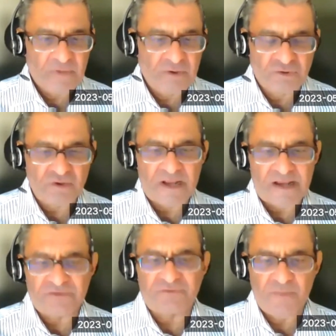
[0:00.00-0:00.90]
You don't get
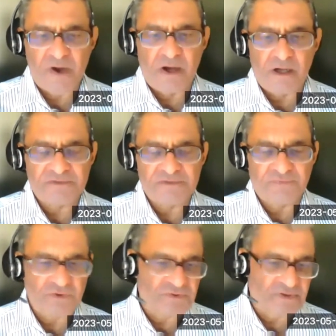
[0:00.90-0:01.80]
extra marks
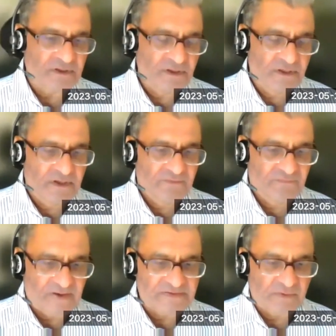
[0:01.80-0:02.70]
for using
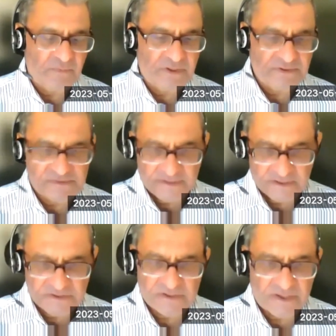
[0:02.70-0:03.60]
fancy words like
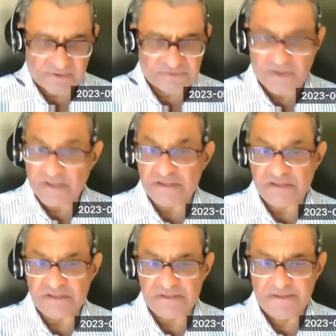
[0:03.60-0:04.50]
generic
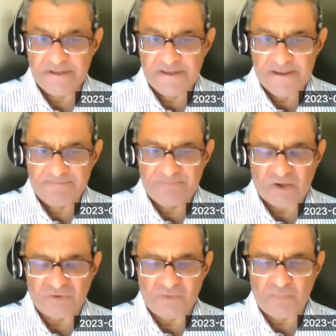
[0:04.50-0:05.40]
strategies,
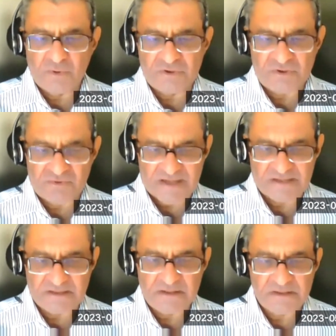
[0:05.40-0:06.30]
because the board of
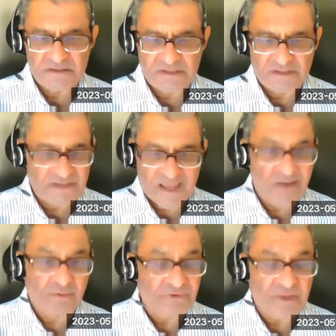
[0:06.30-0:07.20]
directors doesn't
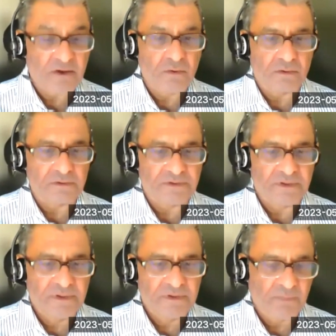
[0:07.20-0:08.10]
care what they're called.
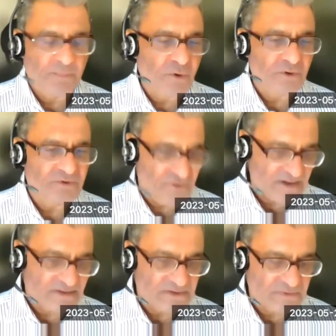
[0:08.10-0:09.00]
The board of
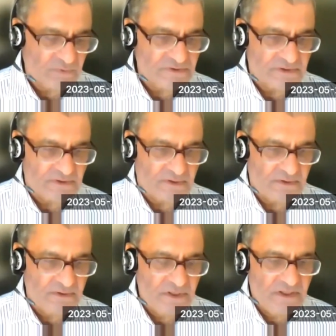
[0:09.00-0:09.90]
directors wants to
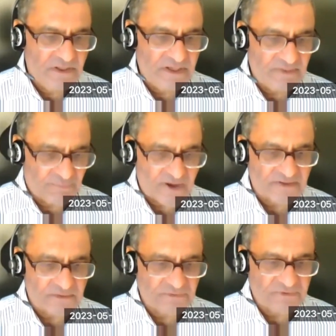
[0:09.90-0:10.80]
know, in
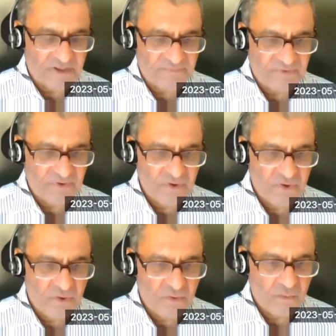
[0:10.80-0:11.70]
practical terms,
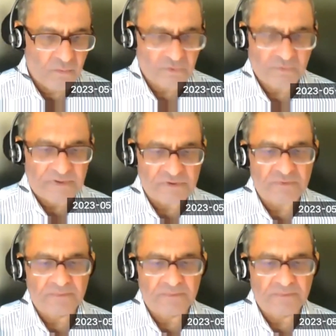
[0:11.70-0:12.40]
what do we do?